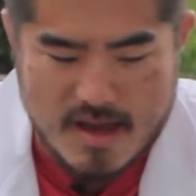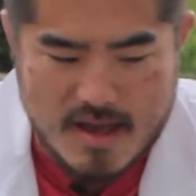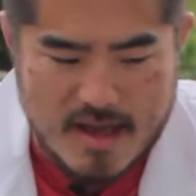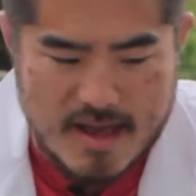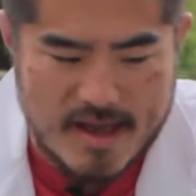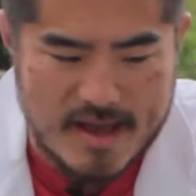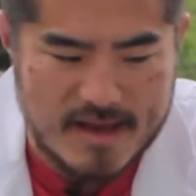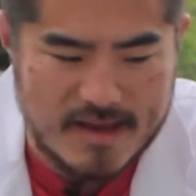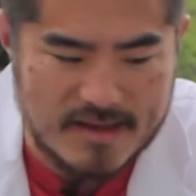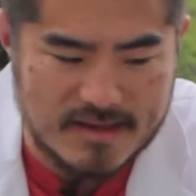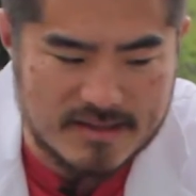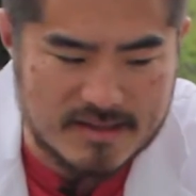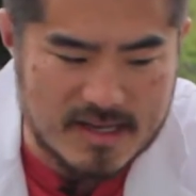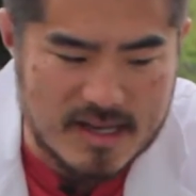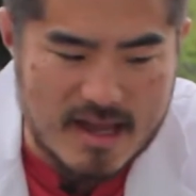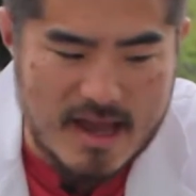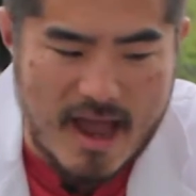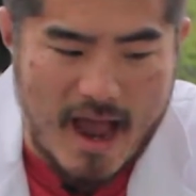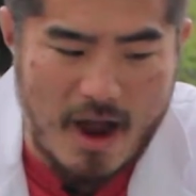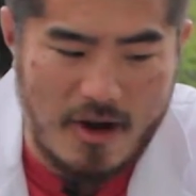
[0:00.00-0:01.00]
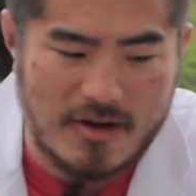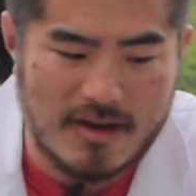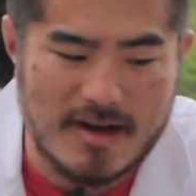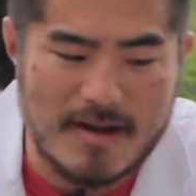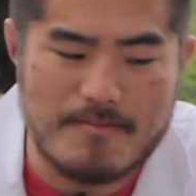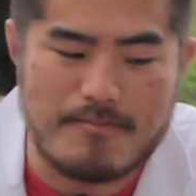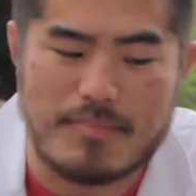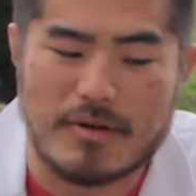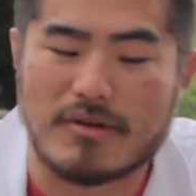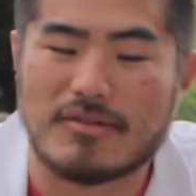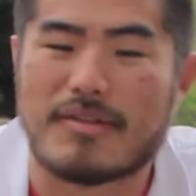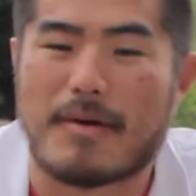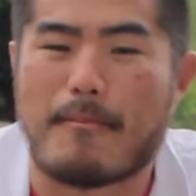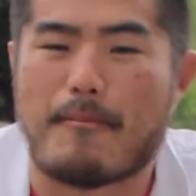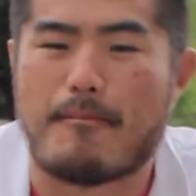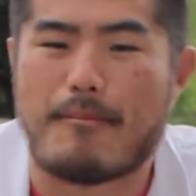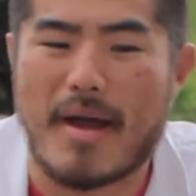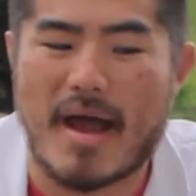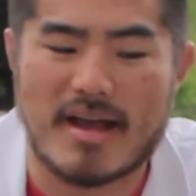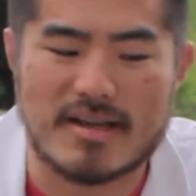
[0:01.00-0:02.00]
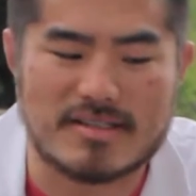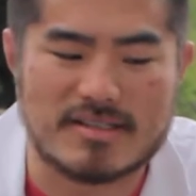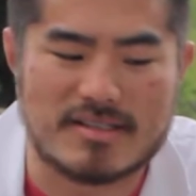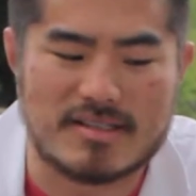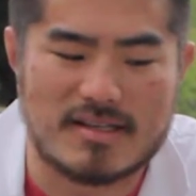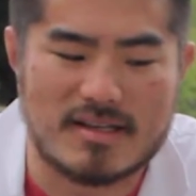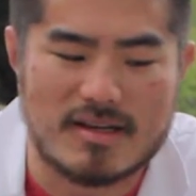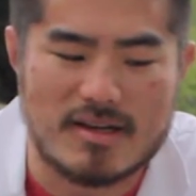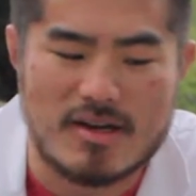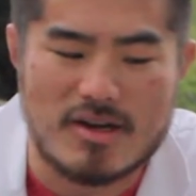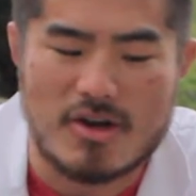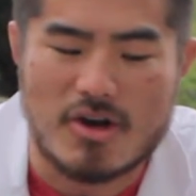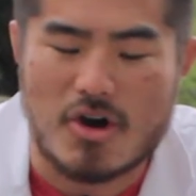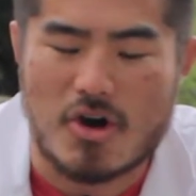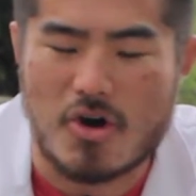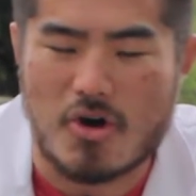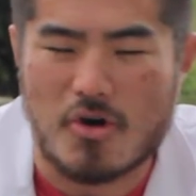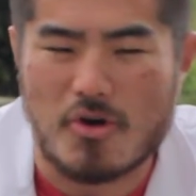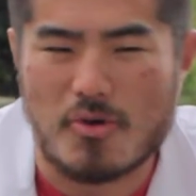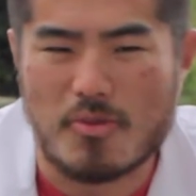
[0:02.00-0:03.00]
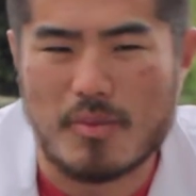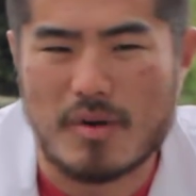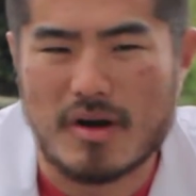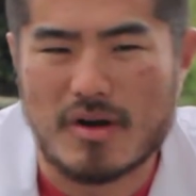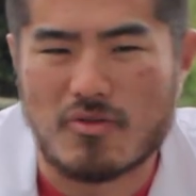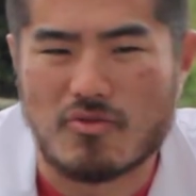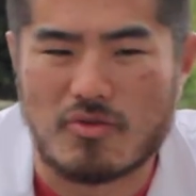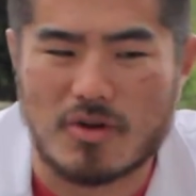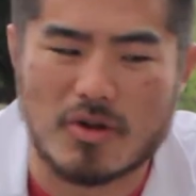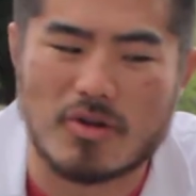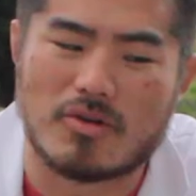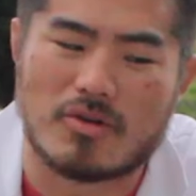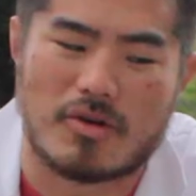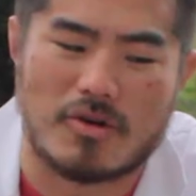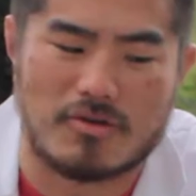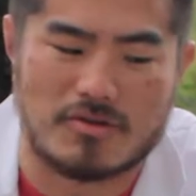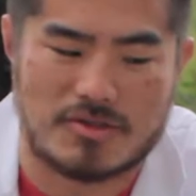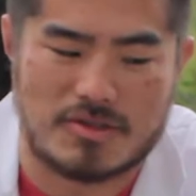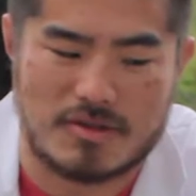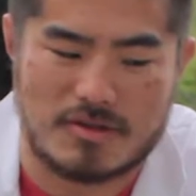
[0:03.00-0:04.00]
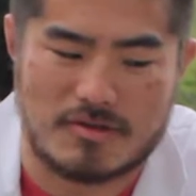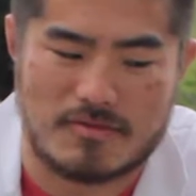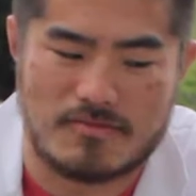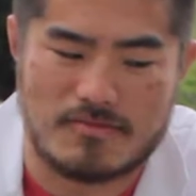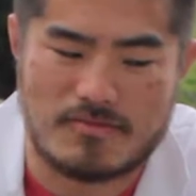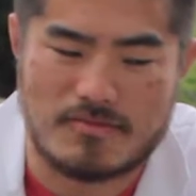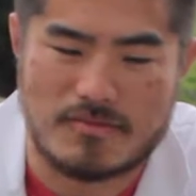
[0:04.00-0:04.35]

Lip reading: is how can I build the best home roller coaster?